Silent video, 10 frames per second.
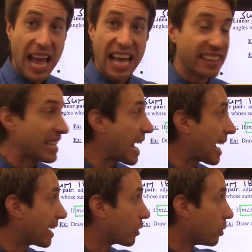and the
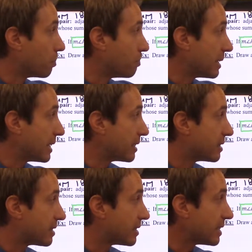angle
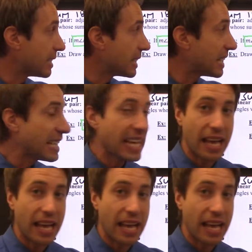BCE,